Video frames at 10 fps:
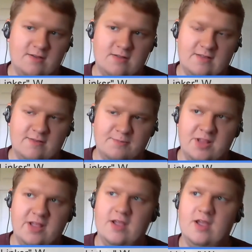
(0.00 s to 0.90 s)
Let's
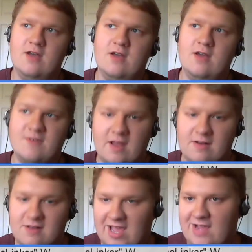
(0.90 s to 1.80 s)
Play of
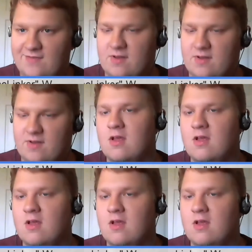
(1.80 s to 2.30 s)
Shattered Haven,